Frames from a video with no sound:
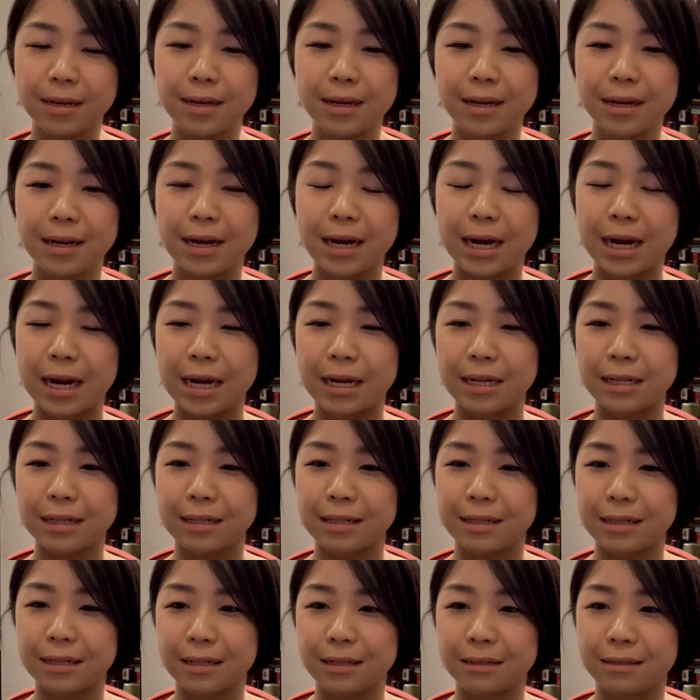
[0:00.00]

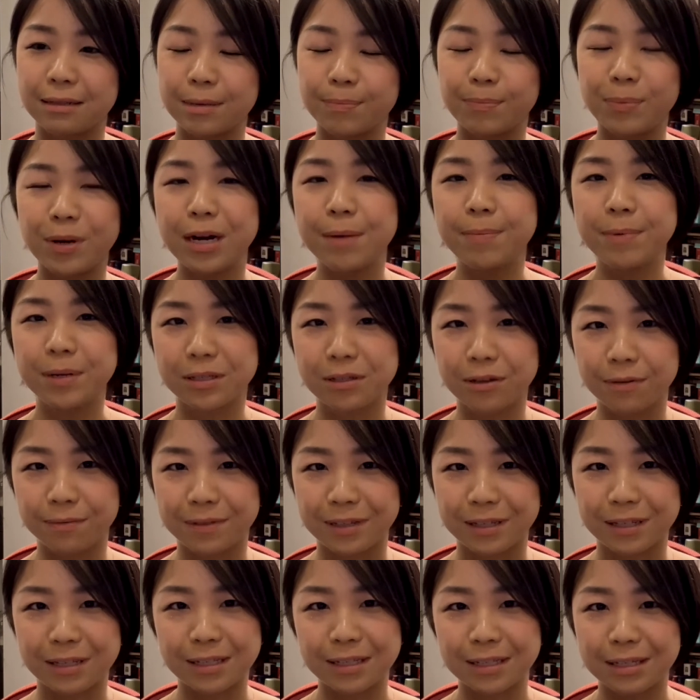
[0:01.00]
And the purpose of
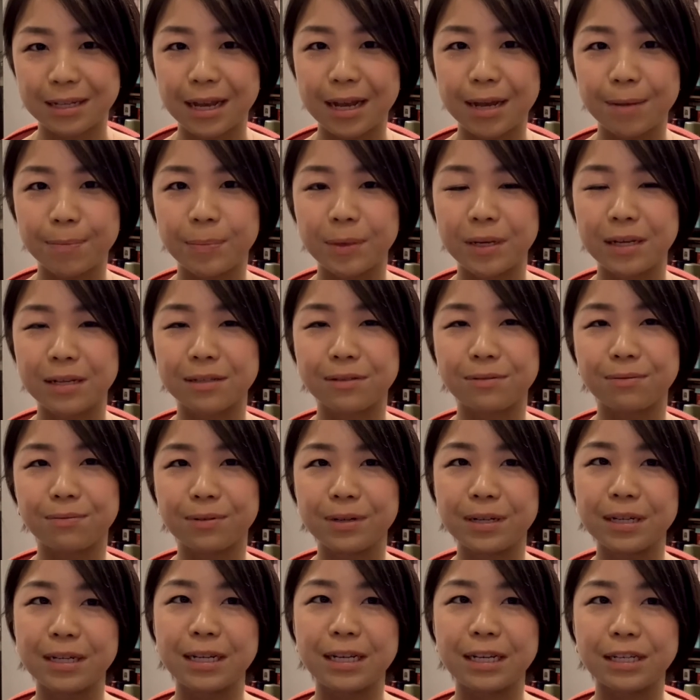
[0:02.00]
this step is
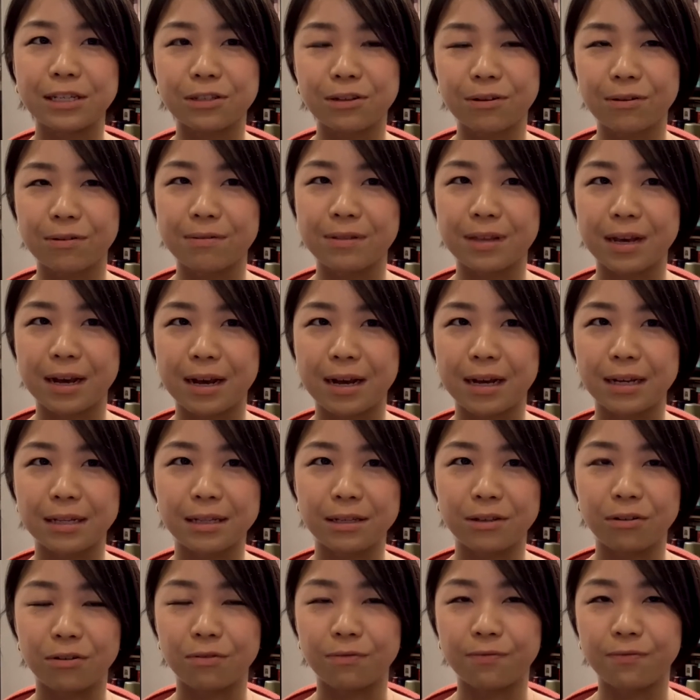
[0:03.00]
really so that
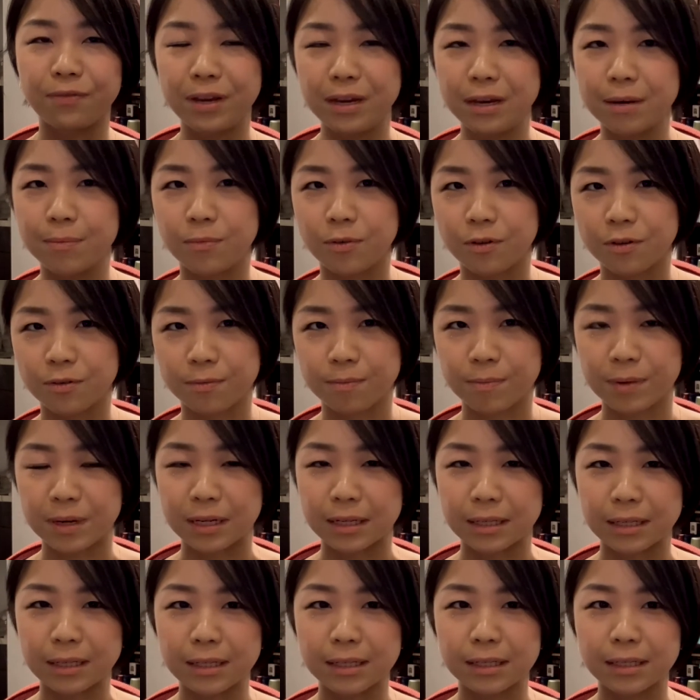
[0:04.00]
your finger
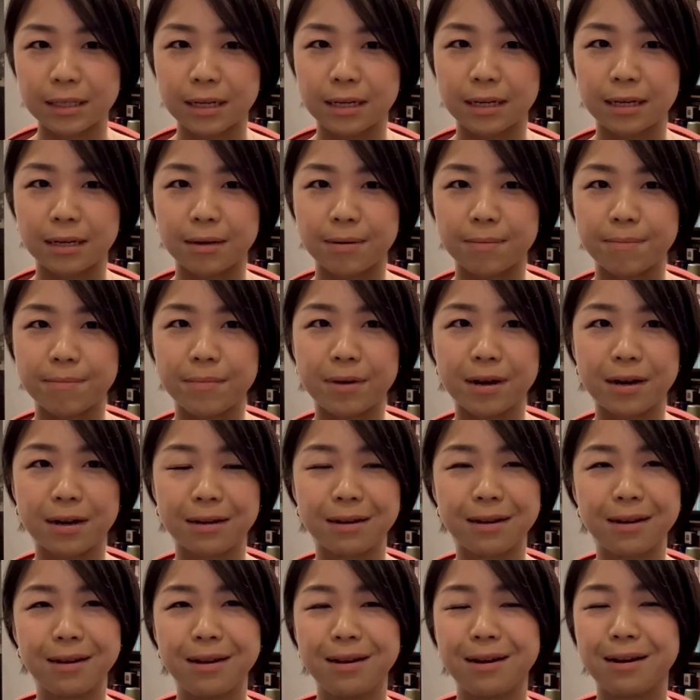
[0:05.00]
movements
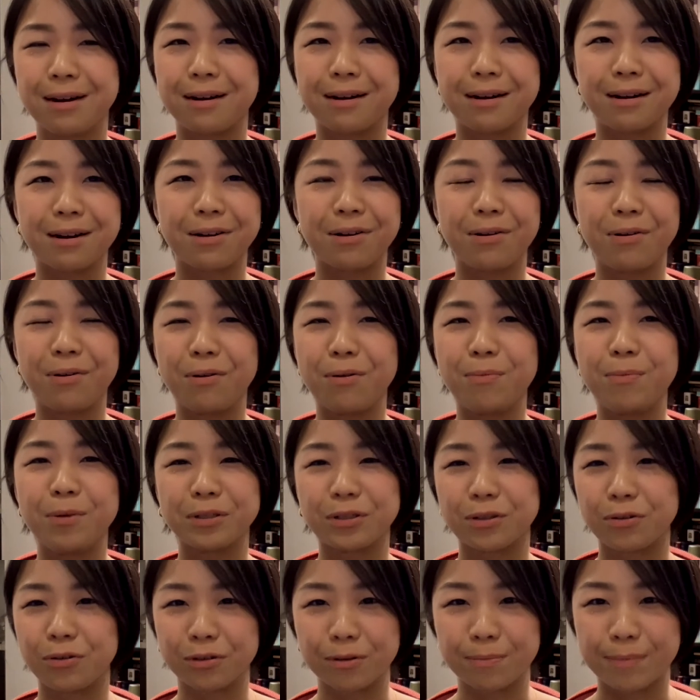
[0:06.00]
are
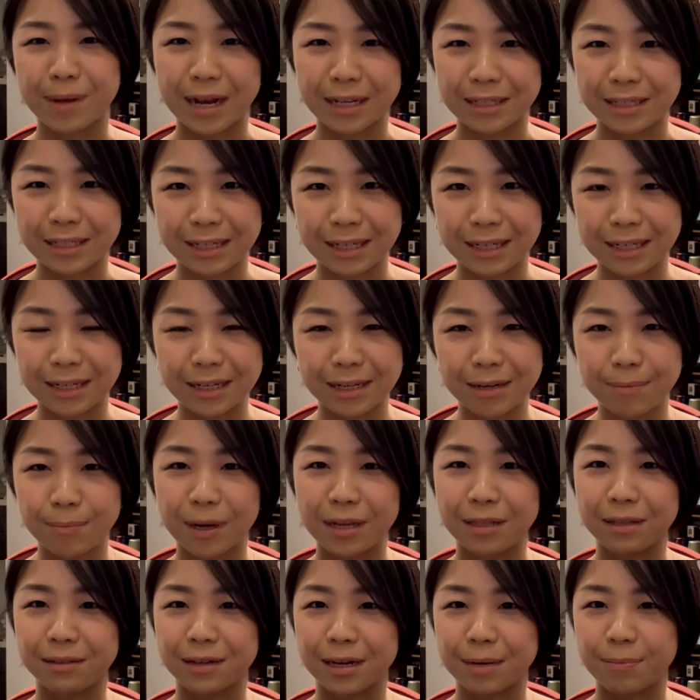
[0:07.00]
almost automatic
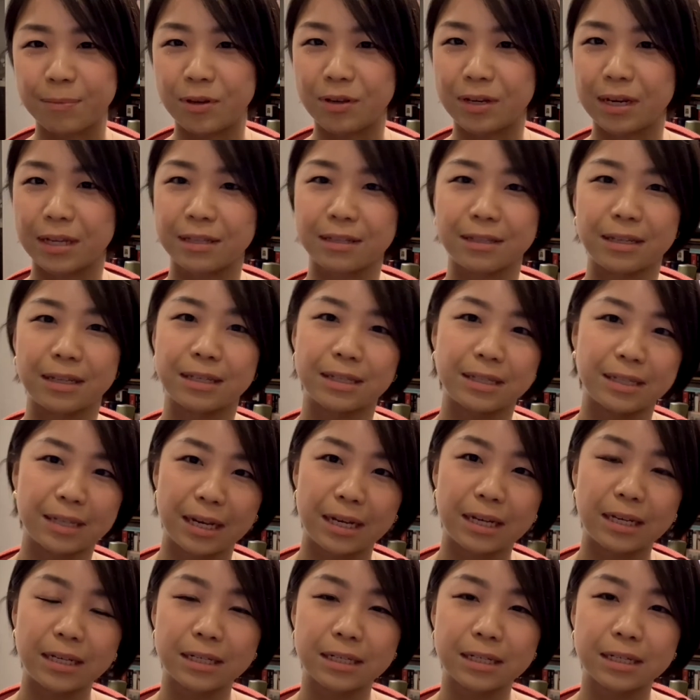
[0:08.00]
by the time you get to the
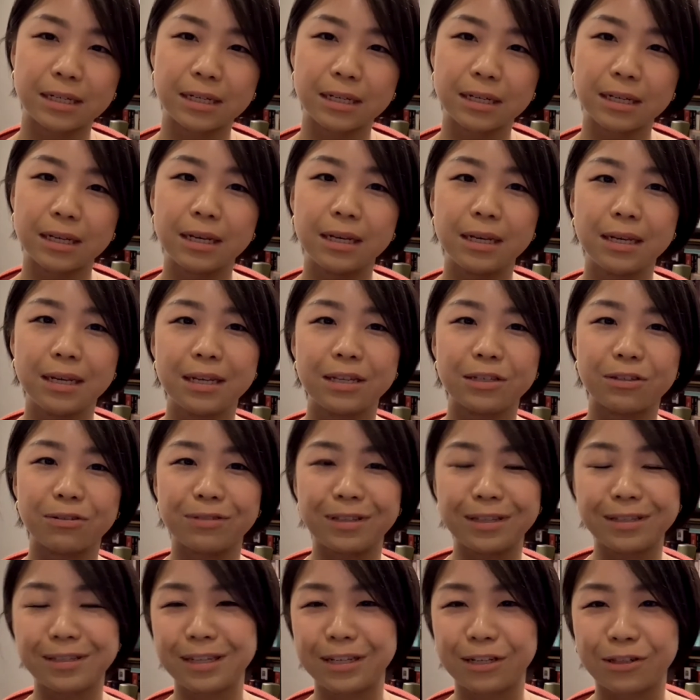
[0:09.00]
stage. So
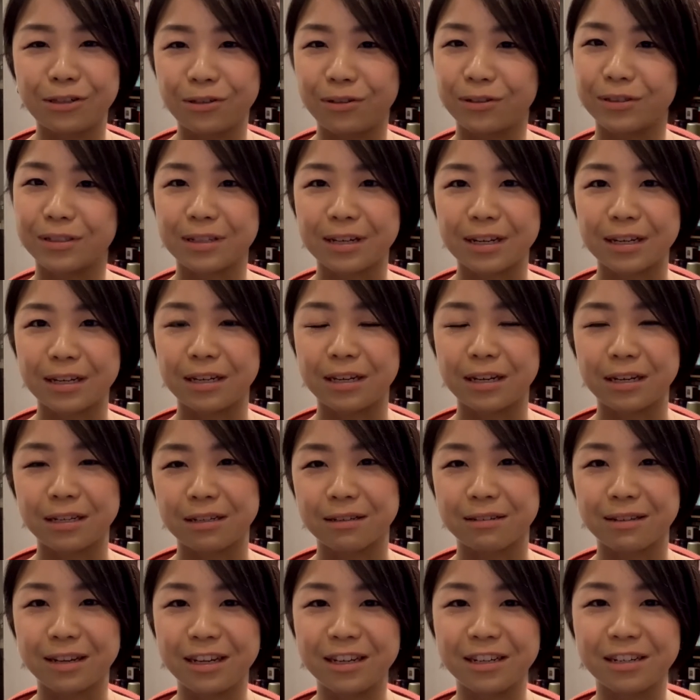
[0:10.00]
this includes
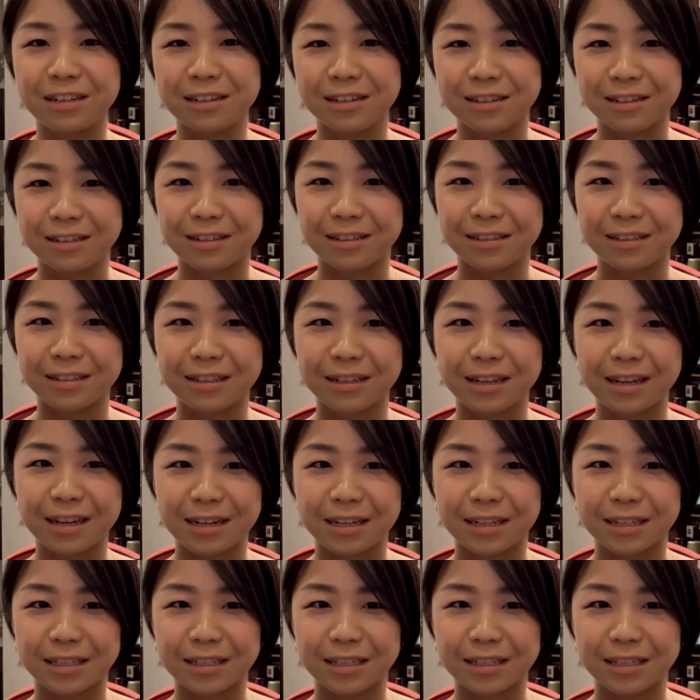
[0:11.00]
intonation and